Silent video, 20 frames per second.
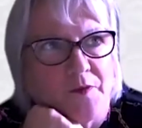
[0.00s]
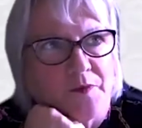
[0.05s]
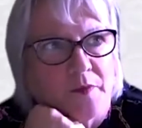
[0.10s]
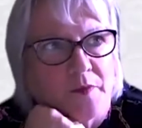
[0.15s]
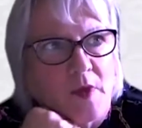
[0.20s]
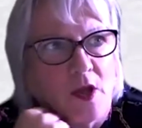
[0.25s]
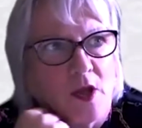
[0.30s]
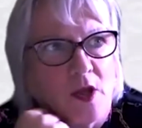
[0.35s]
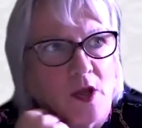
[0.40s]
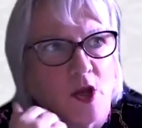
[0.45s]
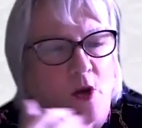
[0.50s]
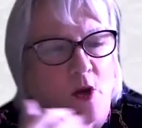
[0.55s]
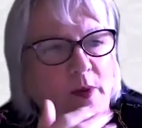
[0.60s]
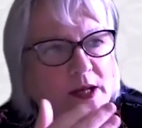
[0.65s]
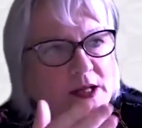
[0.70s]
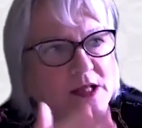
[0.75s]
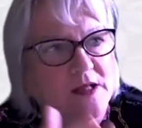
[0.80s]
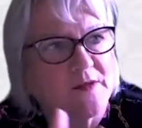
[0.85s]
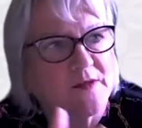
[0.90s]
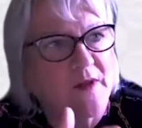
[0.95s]
an
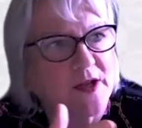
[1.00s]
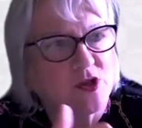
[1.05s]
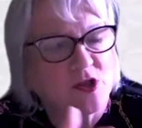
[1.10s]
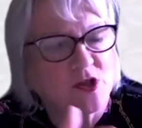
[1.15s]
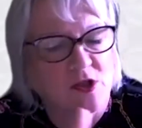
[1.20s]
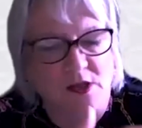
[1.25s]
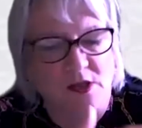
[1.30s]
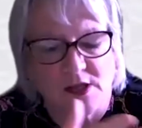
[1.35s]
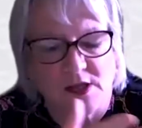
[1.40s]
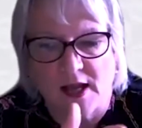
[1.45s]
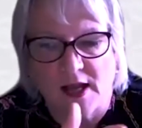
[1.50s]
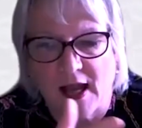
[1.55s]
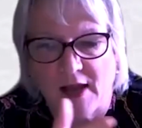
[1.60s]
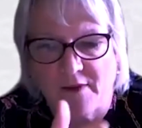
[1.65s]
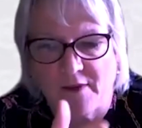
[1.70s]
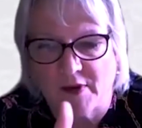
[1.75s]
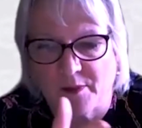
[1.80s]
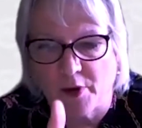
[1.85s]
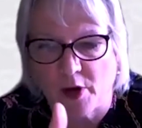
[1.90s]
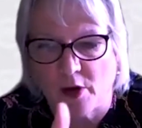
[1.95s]
intervention, say
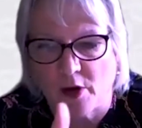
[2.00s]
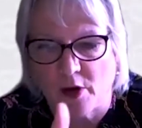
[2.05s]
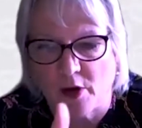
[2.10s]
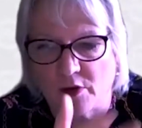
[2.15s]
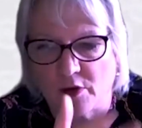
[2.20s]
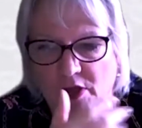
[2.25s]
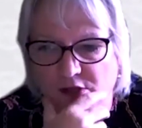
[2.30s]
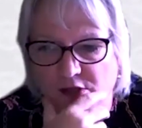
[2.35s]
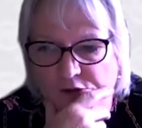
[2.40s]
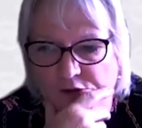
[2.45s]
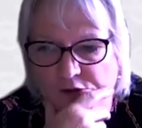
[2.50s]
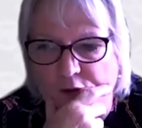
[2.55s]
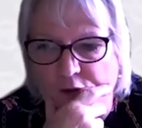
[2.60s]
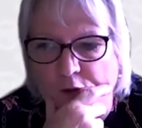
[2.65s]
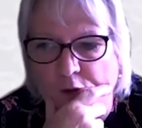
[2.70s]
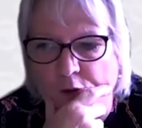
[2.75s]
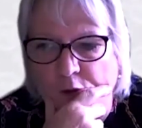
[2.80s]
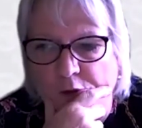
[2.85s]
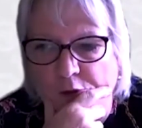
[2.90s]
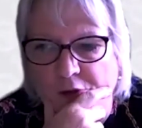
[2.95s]
having brokers
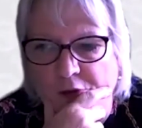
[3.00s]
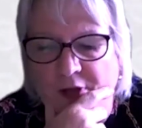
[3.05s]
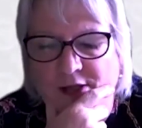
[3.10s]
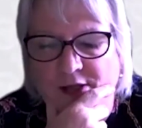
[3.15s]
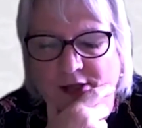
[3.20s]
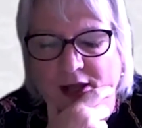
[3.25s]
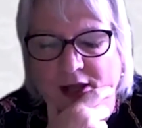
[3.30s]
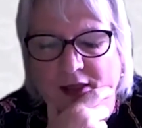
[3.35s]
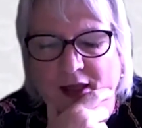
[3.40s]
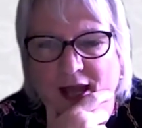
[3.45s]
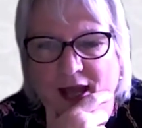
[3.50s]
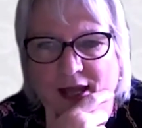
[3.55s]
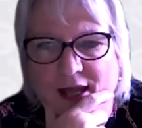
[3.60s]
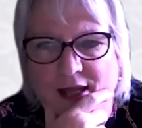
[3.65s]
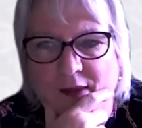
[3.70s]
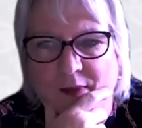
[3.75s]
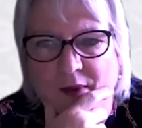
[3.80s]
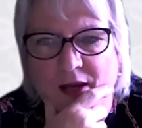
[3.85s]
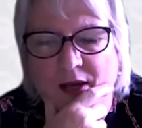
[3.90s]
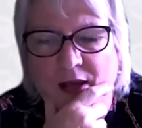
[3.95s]
or things like that,
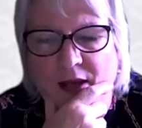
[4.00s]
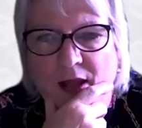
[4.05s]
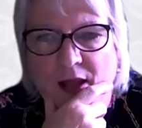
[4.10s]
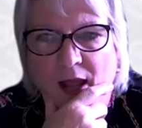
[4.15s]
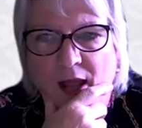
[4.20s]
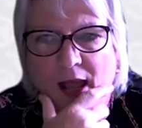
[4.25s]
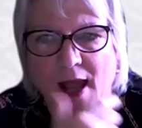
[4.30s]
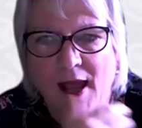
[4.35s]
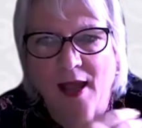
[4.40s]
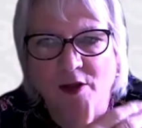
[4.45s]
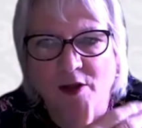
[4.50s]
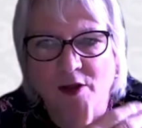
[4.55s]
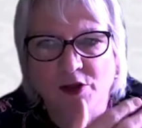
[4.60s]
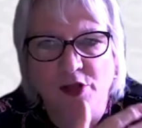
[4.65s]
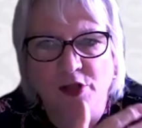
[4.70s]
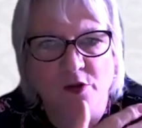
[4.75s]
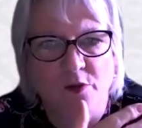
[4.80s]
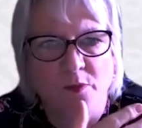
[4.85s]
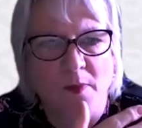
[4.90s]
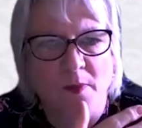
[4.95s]
I mean, how do
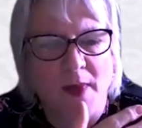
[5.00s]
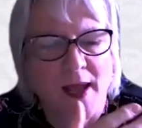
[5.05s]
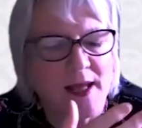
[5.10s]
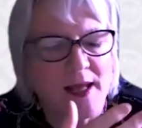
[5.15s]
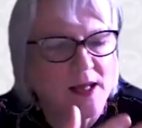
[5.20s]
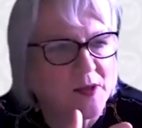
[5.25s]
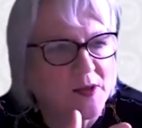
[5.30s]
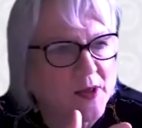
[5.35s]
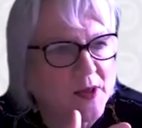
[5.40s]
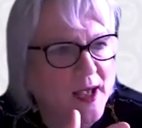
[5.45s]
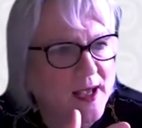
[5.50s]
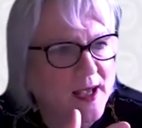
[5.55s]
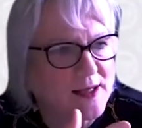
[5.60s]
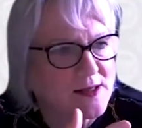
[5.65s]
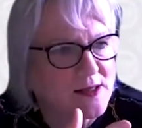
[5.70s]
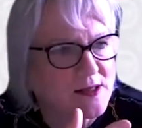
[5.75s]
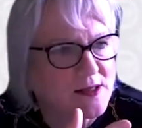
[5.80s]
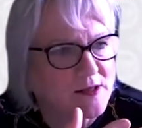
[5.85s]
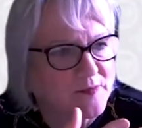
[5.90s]
you make that,